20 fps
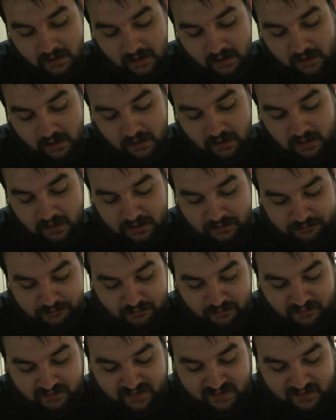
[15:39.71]

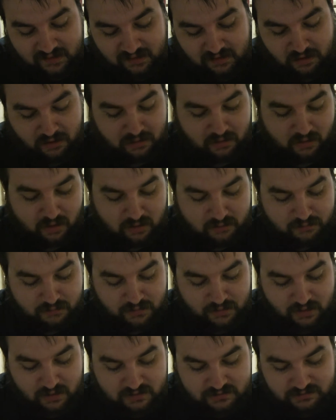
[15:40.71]
Volcanic
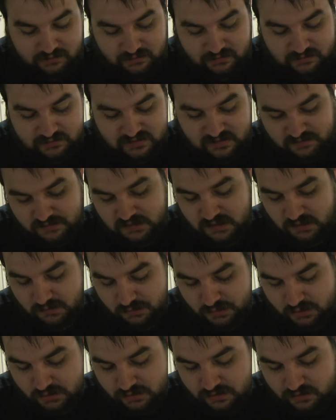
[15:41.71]
Offering also deals 7
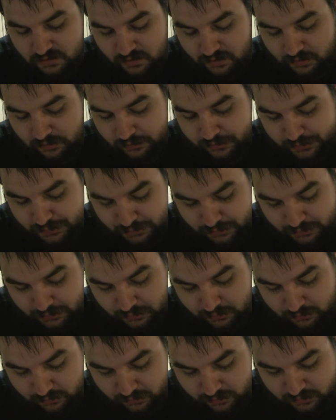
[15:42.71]
damage to target creature you
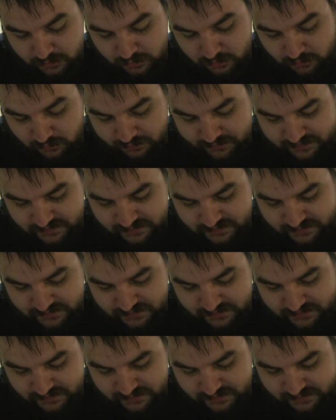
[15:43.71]
don't control,